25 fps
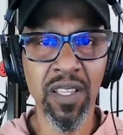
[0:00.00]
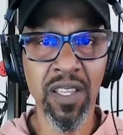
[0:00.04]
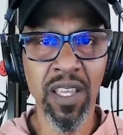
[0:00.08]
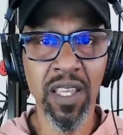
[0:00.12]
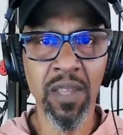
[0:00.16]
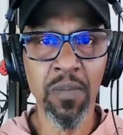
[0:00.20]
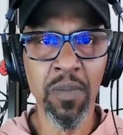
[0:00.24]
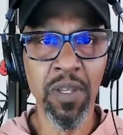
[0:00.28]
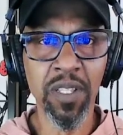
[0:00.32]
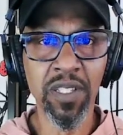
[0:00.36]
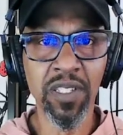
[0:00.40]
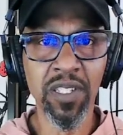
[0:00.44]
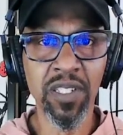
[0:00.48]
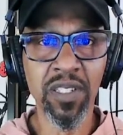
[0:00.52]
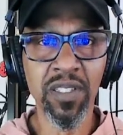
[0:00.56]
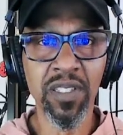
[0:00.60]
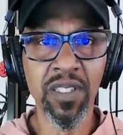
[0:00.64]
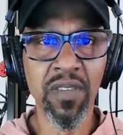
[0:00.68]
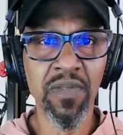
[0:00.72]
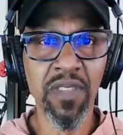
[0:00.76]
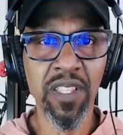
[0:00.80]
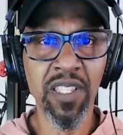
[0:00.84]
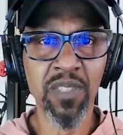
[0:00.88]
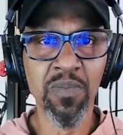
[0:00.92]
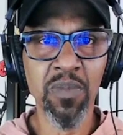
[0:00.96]

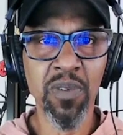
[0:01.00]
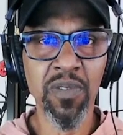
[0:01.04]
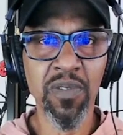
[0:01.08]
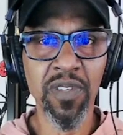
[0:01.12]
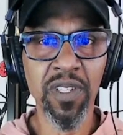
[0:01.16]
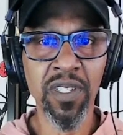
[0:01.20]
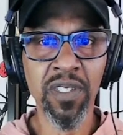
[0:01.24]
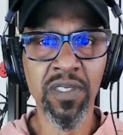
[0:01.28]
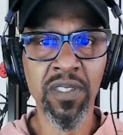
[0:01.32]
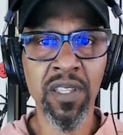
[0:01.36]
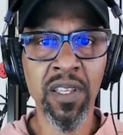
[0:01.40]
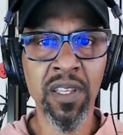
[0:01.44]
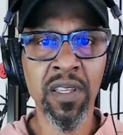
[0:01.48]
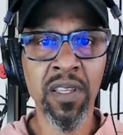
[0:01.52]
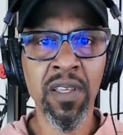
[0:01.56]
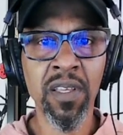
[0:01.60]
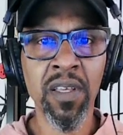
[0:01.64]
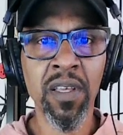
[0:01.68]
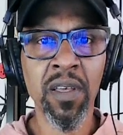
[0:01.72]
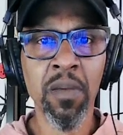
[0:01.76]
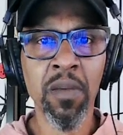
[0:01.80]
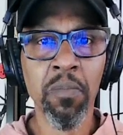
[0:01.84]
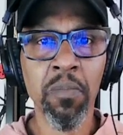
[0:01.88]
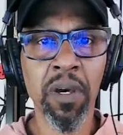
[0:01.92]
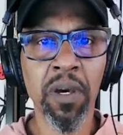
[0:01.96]
images of these movies,
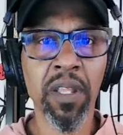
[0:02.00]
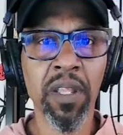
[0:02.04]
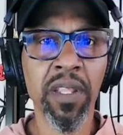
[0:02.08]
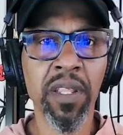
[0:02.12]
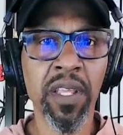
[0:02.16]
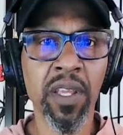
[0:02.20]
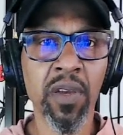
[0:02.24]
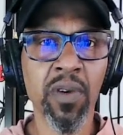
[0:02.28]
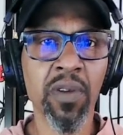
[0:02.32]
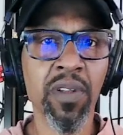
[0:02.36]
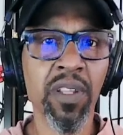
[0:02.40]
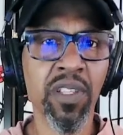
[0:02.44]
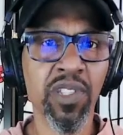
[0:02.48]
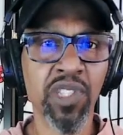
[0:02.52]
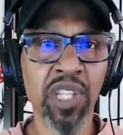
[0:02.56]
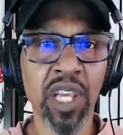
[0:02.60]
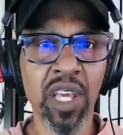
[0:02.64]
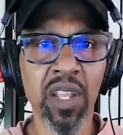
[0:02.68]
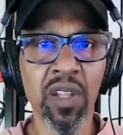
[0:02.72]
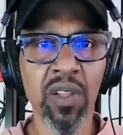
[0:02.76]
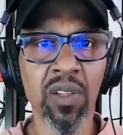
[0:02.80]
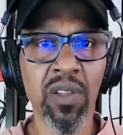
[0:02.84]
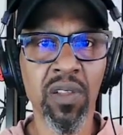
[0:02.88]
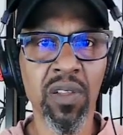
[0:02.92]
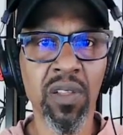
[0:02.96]
but here on the
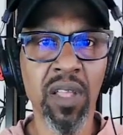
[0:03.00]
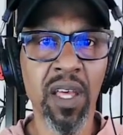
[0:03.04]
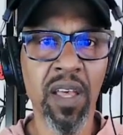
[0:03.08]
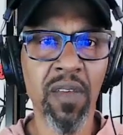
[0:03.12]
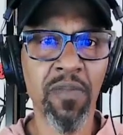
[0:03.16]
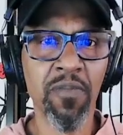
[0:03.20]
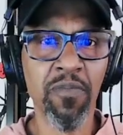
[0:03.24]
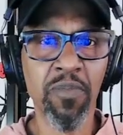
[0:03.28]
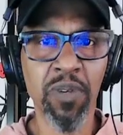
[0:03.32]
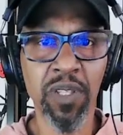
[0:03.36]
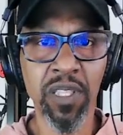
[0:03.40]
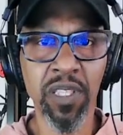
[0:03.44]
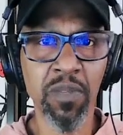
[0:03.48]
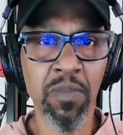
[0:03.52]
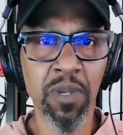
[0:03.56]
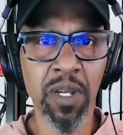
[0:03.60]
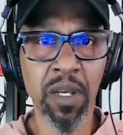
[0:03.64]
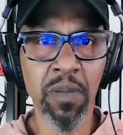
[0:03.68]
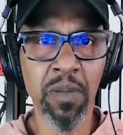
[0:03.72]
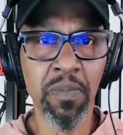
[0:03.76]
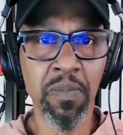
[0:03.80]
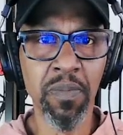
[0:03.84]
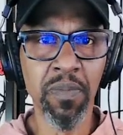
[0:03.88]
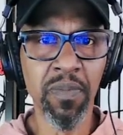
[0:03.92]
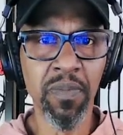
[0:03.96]
channel, I put them
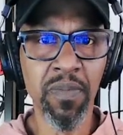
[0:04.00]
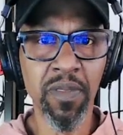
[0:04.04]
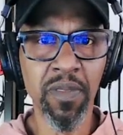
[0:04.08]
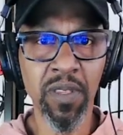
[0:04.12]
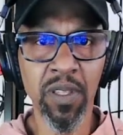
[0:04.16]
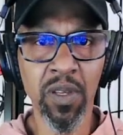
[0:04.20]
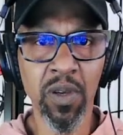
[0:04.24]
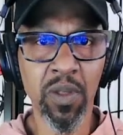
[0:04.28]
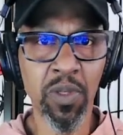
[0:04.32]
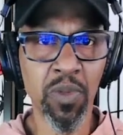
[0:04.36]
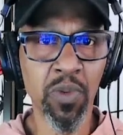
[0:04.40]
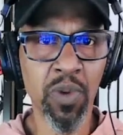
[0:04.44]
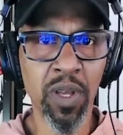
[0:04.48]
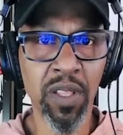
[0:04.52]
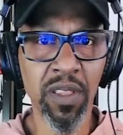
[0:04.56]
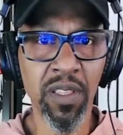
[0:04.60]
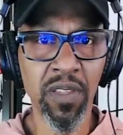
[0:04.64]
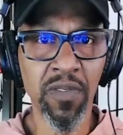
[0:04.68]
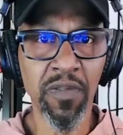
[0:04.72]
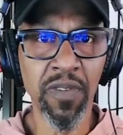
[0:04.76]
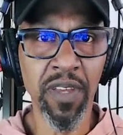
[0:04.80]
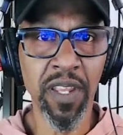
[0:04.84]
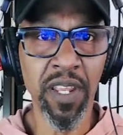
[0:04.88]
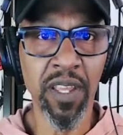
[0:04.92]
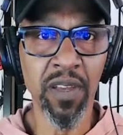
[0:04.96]
up, throughout
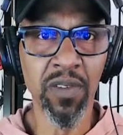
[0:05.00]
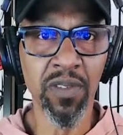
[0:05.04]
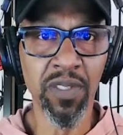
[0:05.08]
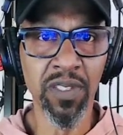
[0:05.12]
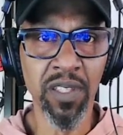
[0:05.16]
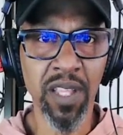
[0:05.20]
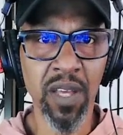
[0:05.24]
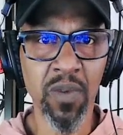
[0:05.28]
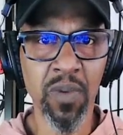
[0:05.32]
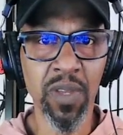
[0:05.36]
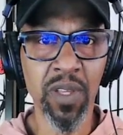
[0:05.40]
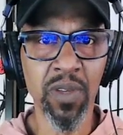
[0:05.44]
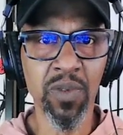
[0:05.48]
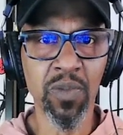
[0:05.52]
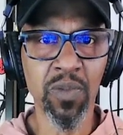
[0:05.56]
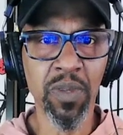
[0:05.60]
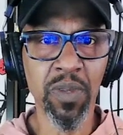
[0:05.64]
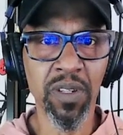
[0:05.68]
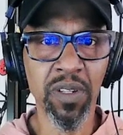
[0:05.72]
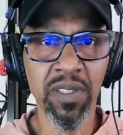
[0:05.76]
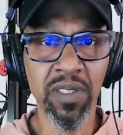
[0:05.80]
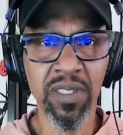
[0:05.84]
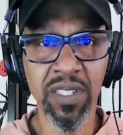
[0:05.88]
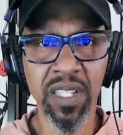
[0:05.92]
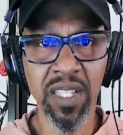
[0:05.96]
this video, so that way you'll be
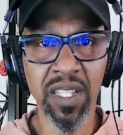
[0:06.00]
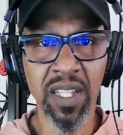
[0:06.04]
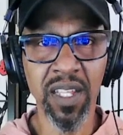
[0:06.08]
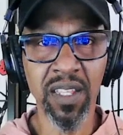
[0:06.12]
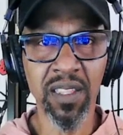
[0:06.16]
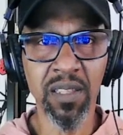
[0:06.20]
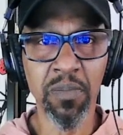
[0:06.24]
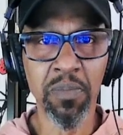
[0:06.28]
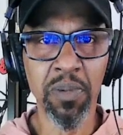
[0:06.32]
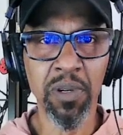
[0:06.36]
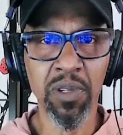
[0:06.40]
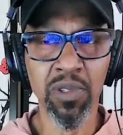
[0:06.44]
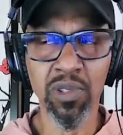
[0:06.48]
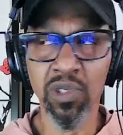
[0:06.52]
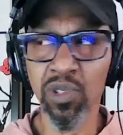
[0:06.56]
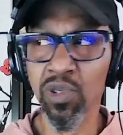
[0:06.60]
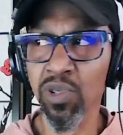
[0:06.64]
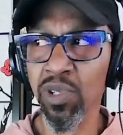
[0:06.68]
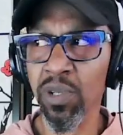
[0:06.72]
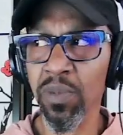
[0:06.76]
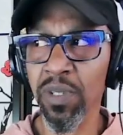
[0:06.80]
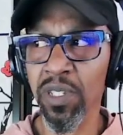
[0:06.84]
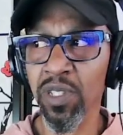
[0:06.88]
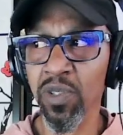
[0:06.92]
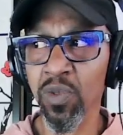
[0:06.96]
able to see like the
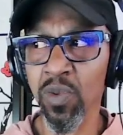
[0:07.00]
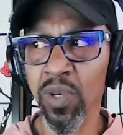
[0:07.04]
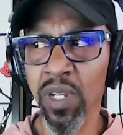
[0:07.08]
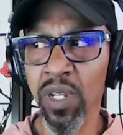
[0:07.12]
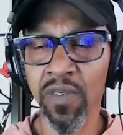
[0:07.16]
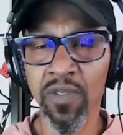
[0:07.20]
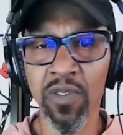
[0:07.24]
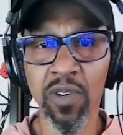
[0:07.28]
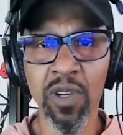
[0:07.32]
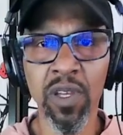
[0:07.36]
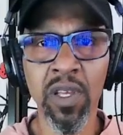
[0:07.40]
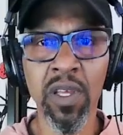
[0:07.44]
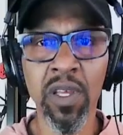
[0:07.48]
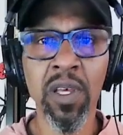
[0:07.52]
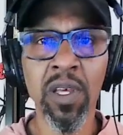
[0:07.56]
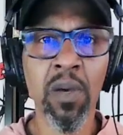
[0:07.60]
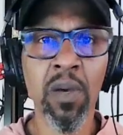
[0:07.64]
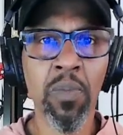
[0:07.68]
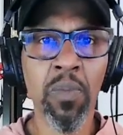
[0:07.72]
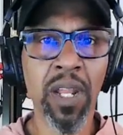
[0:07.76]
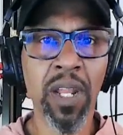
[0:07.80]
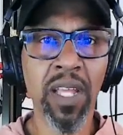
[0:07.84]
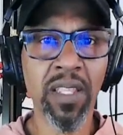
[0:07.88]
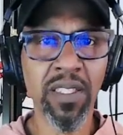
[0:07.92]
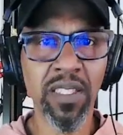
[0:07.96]
poster image or whatever.
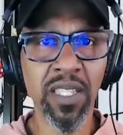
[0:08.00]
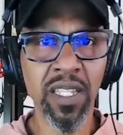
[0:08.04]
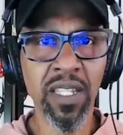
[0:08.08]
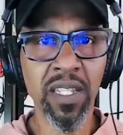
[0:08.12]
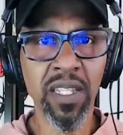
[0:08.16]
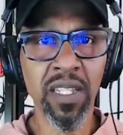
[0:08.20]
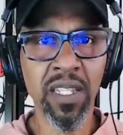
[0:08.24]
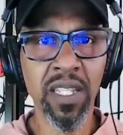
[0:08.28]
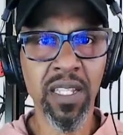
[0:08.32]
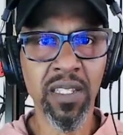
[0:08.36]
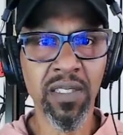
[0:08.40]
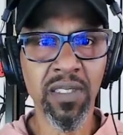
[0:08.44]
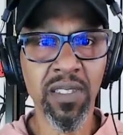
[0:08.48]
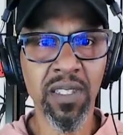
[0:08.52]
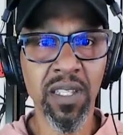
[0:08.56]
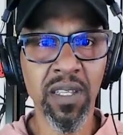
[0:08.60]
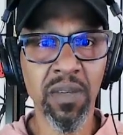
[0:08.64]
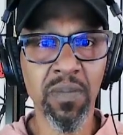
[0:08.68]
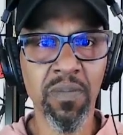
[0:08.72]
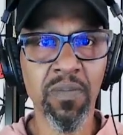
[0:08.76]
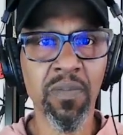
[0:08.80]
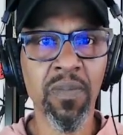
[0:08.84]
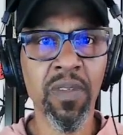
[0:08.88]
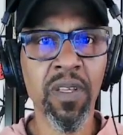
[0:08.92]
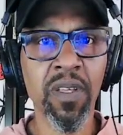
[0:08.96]
But I did list
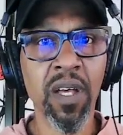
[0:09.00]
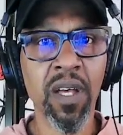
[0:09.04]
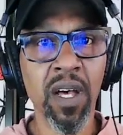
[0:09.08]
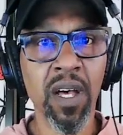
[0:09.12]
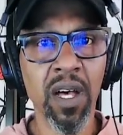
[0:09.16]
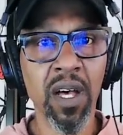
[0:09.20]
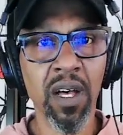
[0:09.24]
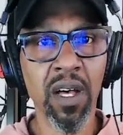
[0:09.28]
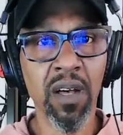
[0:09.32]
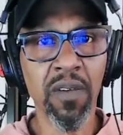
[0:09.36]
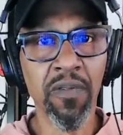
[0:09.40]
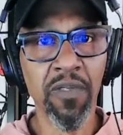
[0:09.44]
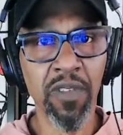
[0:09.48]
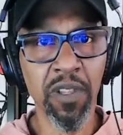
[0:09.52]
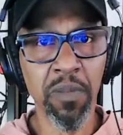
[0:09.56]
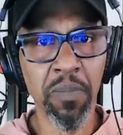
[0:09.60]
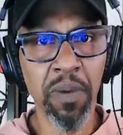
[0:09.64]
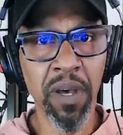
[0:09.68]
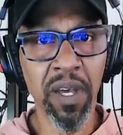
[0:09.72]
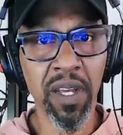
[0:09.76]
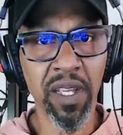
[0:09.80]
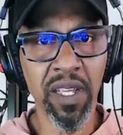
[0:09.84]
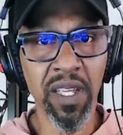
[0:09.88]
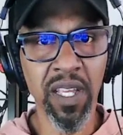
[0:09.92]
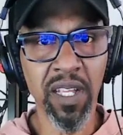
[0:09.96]
them for the
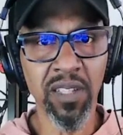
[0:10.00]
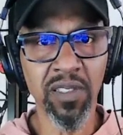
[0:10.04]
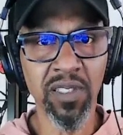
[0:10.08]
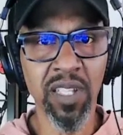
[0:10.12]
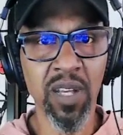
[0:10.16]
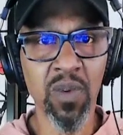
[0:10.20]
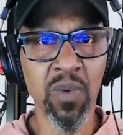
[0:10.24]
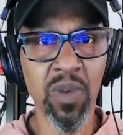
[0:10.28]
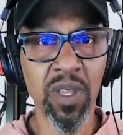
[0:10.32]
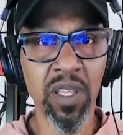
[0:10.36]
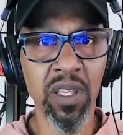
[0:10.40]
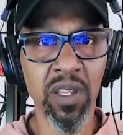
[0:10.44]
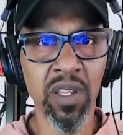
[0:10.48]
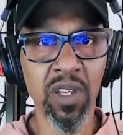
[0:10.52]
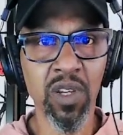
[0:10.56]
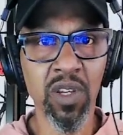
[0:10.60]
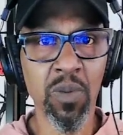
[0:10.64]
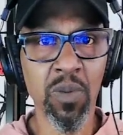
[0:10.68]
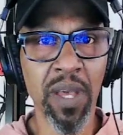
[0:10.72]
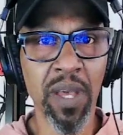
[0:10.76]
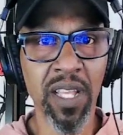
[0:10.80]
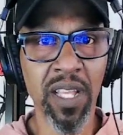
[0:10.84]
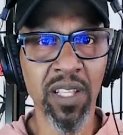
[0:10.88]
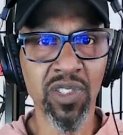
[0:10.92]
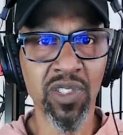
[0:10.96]
podcast. That way you can
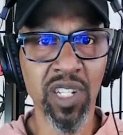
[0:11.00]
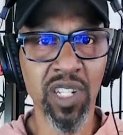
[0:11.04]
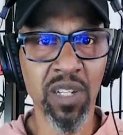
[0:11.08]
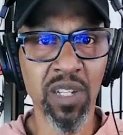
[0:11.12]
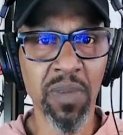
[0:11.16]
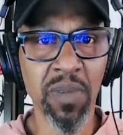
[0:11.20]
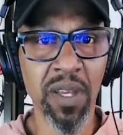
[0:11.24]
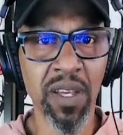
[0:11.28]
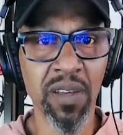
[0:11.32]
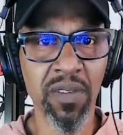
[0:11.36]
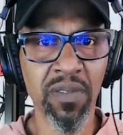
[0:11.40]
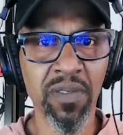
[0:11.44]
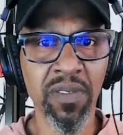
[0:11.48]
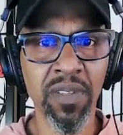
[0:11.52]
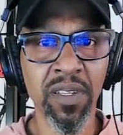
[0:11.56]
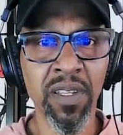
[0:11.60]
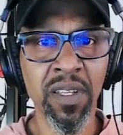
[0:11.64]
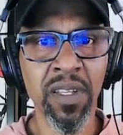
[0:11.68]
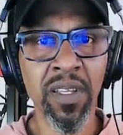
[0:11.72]
go back and check them out.